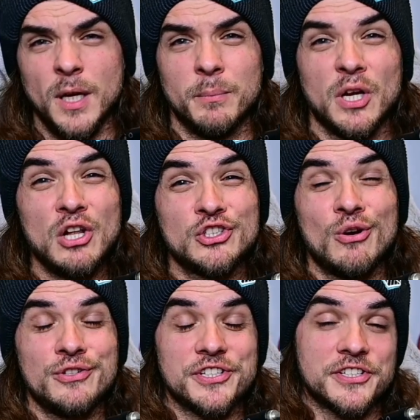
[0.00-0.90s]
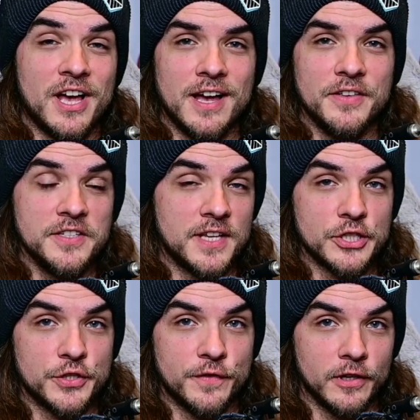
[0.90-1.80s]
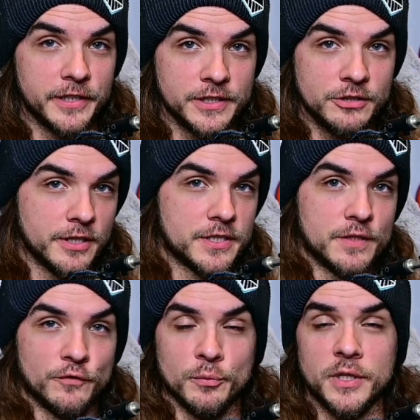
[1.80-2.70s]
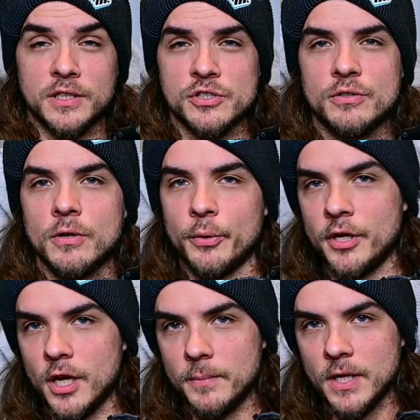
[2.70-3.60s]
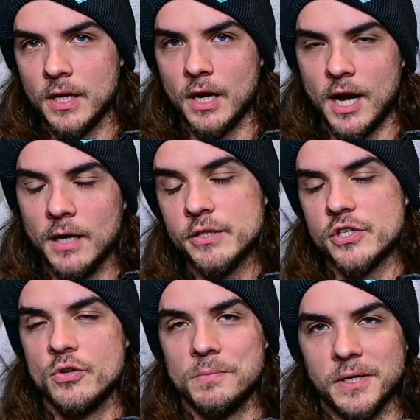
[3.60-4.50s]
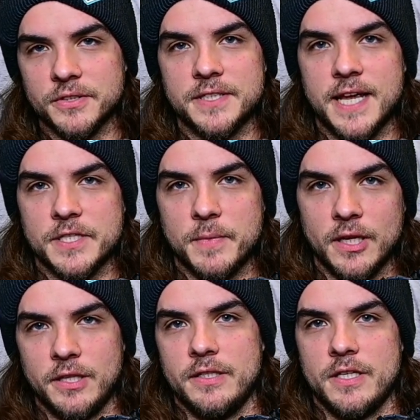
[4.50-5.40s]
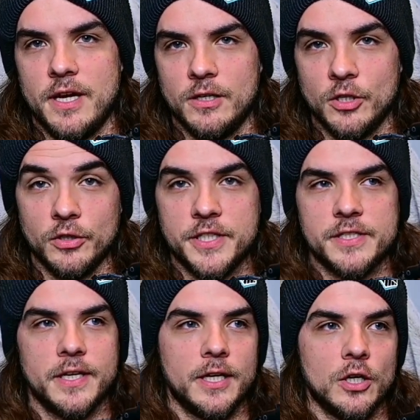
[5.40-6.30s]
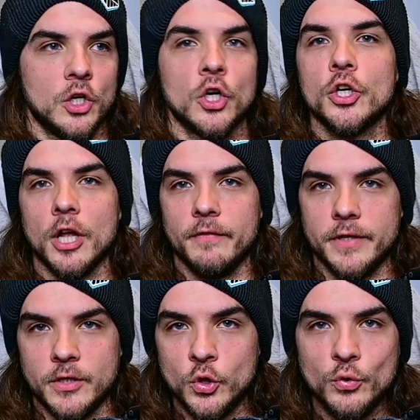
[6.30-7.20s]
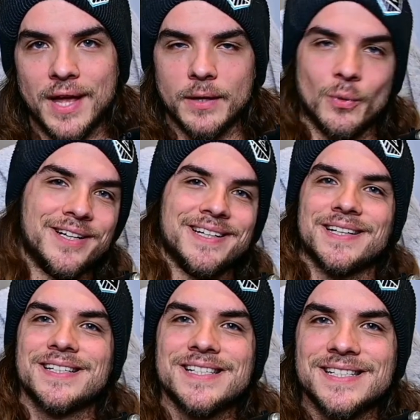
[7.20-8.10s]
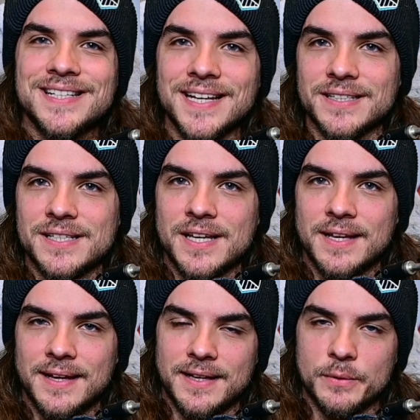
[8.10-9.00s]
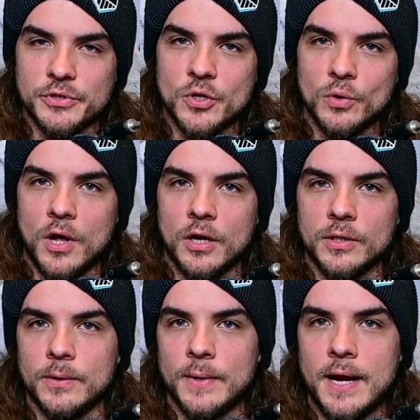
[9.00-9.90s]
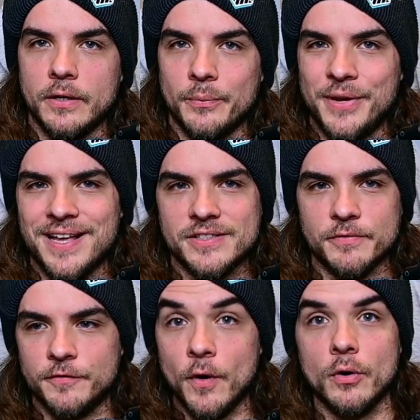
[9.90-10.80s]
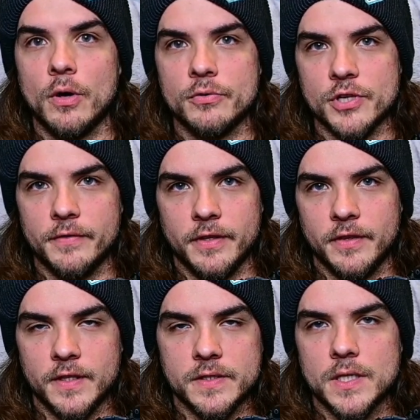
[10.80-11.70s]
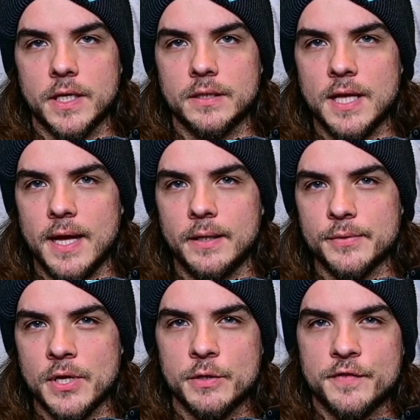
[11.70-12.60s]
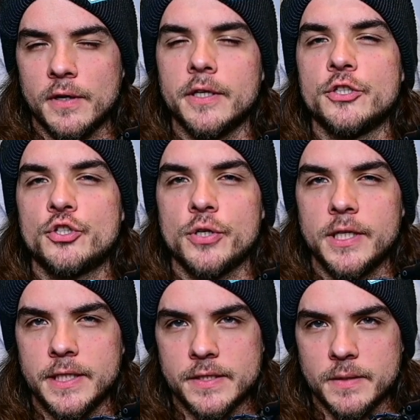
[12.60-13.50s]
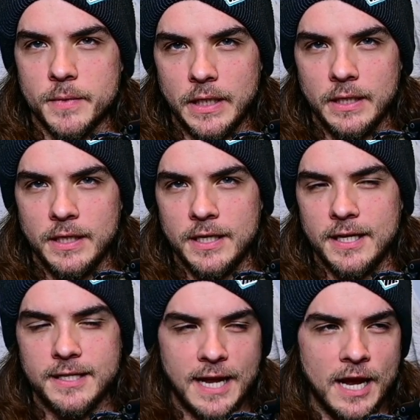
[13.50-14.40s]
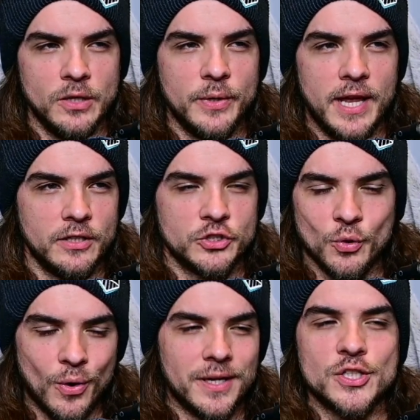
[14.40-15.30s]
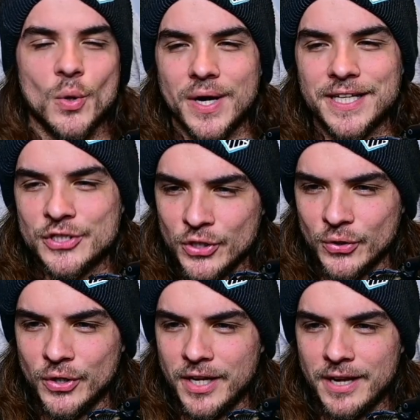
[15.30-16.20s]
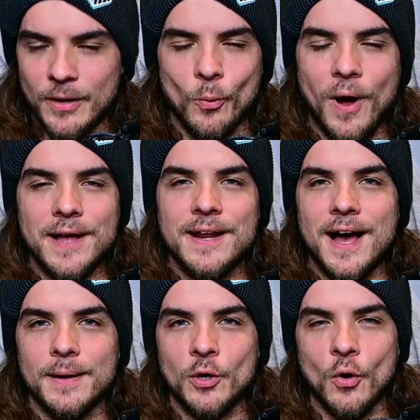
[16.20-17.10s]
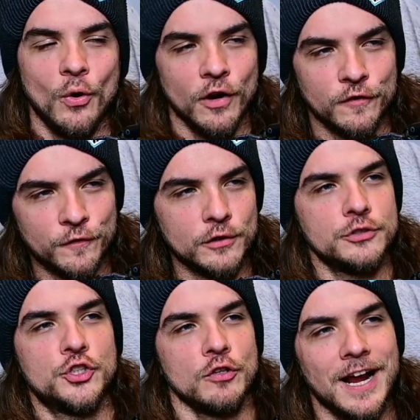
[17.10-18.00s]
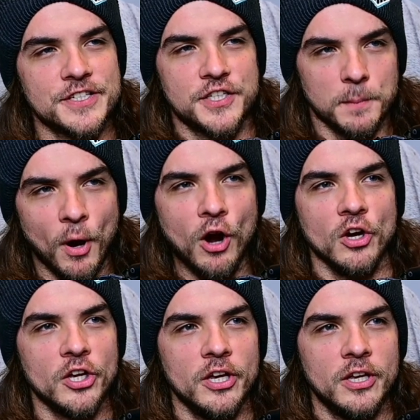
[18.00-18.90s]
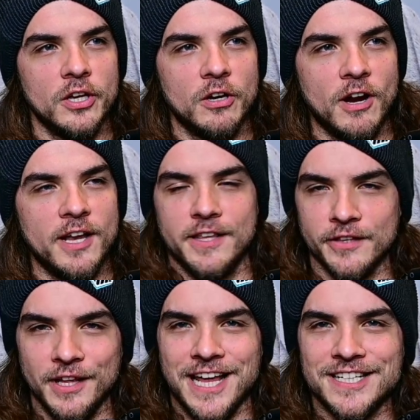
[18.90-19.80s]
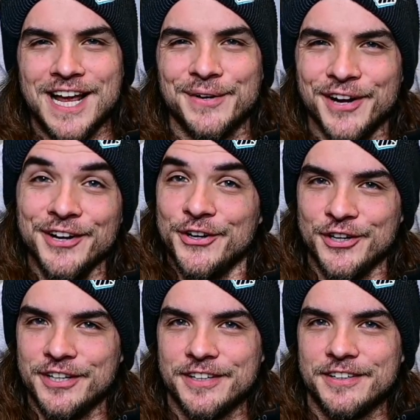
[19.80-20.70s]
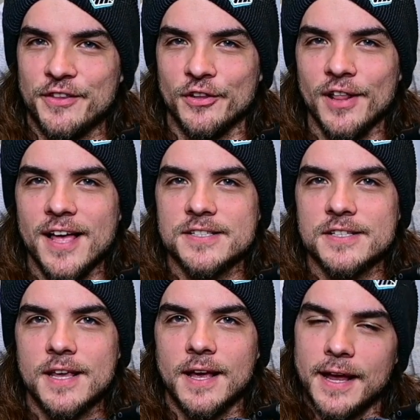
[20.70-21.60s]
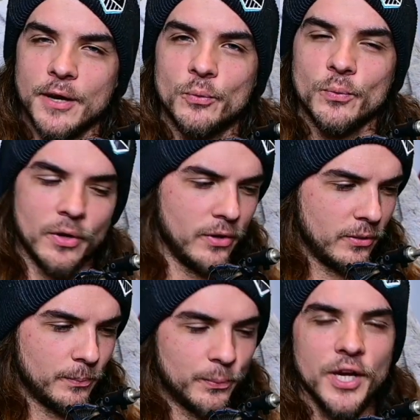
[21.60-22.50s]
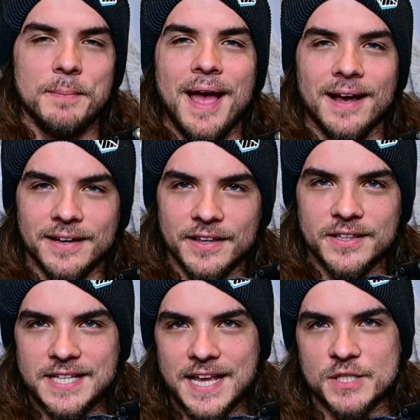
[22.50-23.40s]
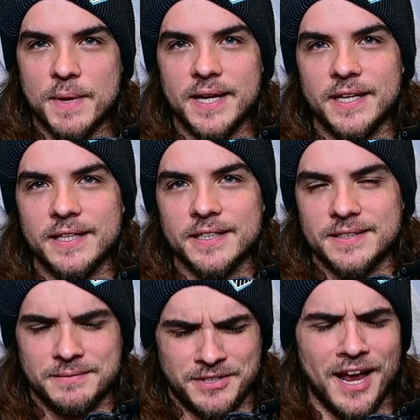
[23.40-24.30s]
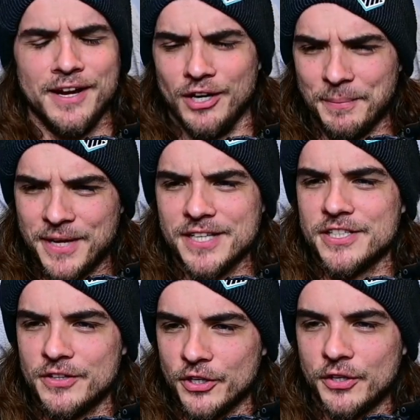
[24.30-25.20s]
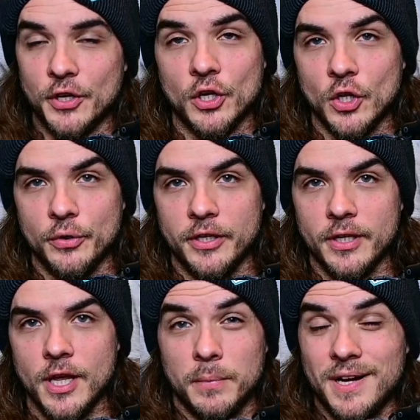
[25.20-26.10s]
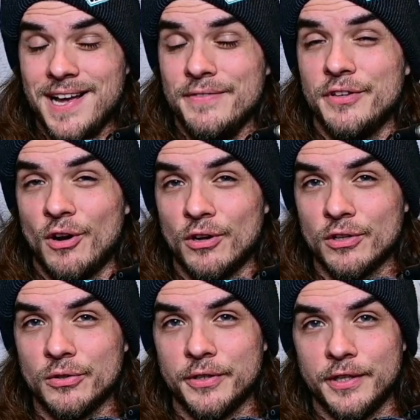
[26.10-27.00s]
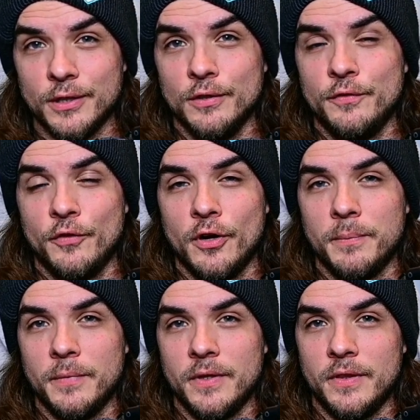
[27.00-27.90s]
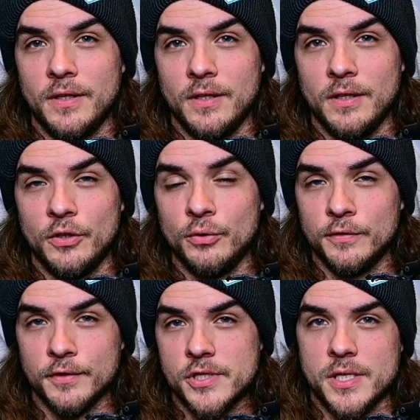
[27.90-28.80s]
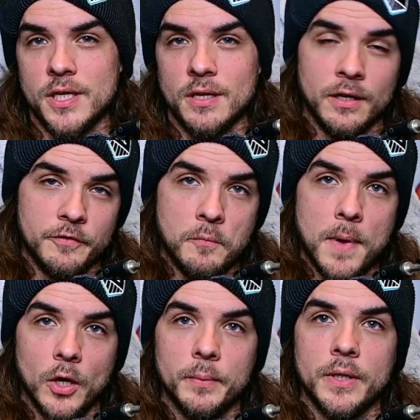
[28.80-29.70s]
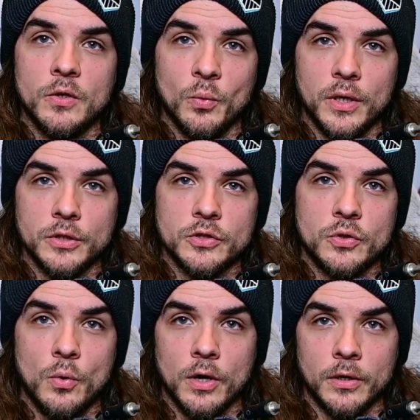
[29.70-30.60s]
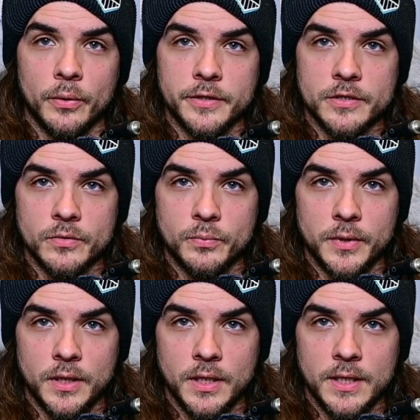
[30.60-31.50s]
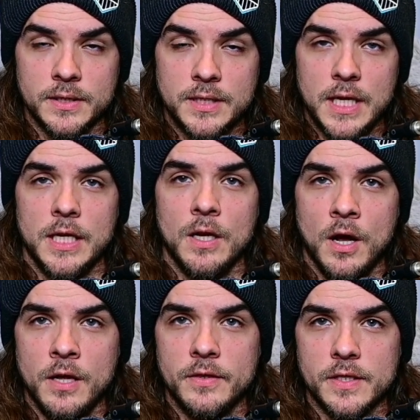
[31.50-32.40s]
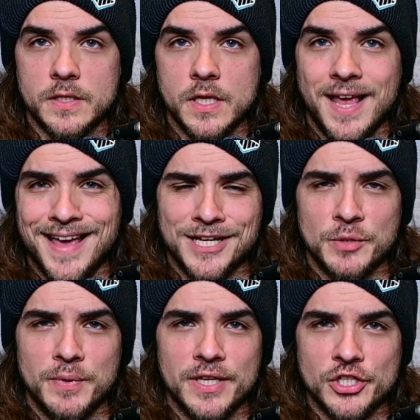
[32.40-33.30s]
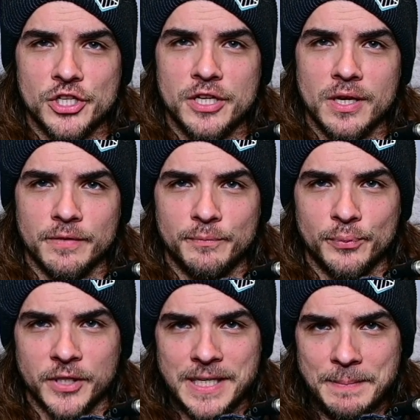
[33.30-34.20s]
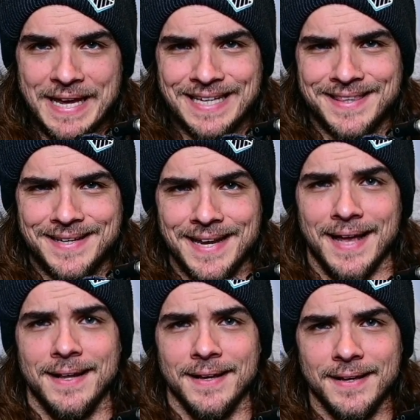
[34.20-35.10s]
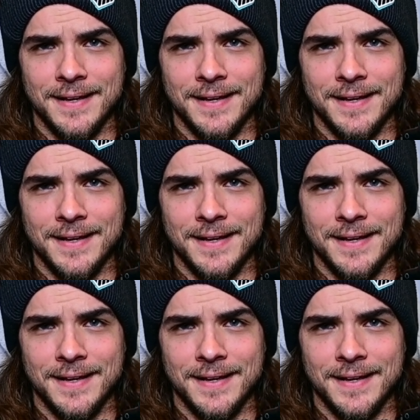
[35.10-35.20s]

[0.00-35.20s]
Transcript: But all jokes aside, this is actually very interesting for me because growing up, I always knew about the Tasmanian tiger, or at least like heard of it, knew that it went extinct and it was no longer around, and we had some photos of it and things like that. And it was always very intriguing to me. And now we are in 2022, and why not go full Jurassic Park, all right, in the land down under, nonetheless, and bring back the Tasmanian tiger. I'm guessing they're going to clone it. But I have an article here from the University of Melbourne, the ones who are going to be taking on this expedition of bringing back the dead.